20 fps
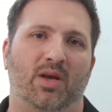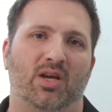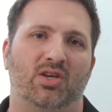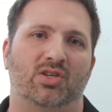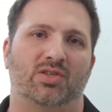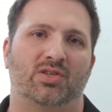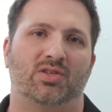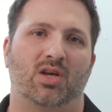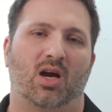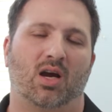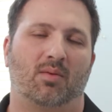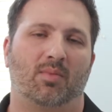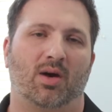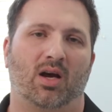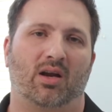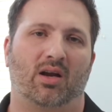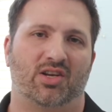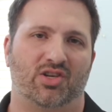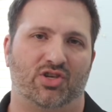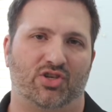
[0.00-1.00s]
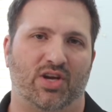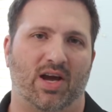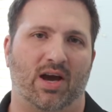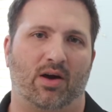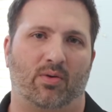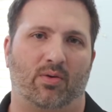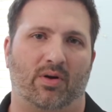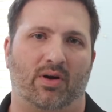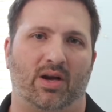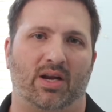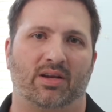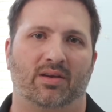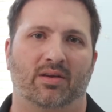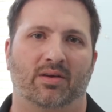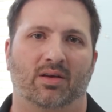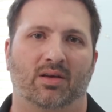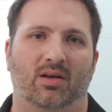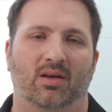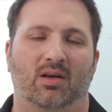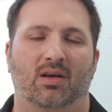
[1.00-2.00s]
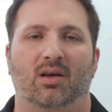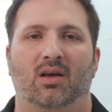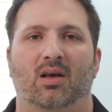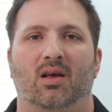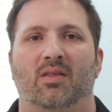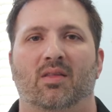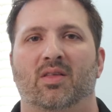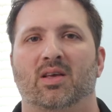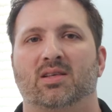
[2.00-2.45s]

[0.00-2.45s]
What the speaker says: patients talk about is showering.